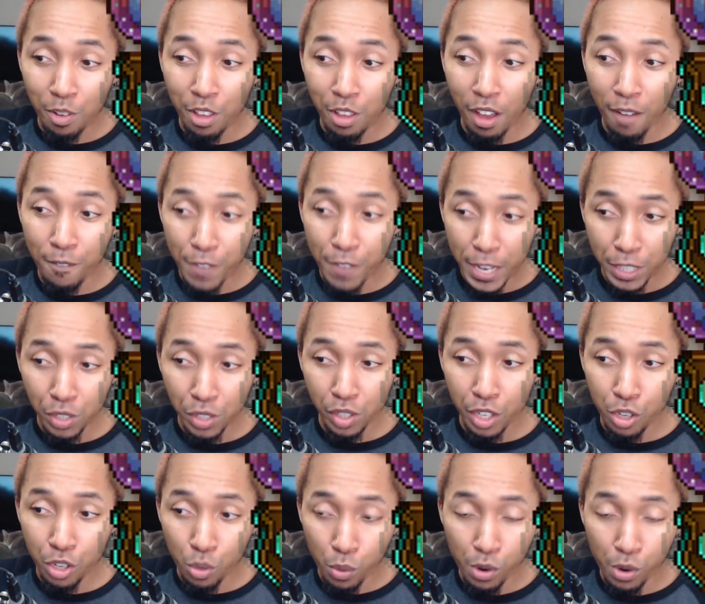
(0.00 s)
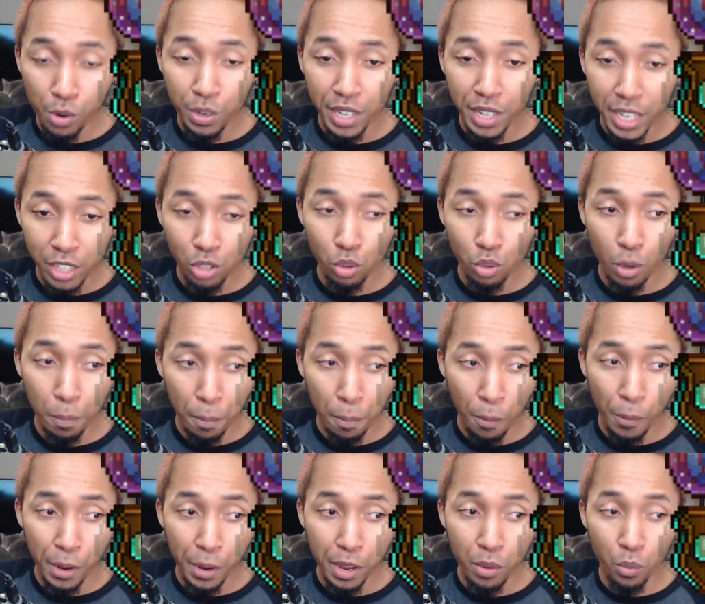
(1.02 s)
Eventually you will get to a
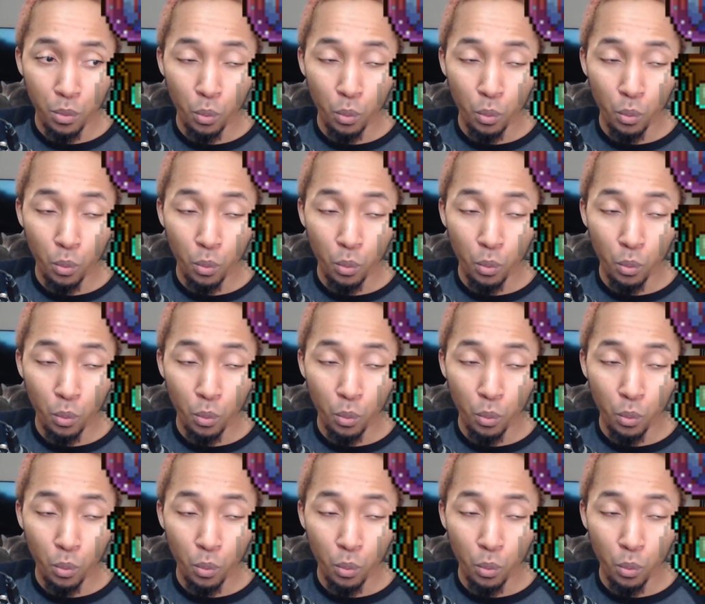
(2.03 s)
point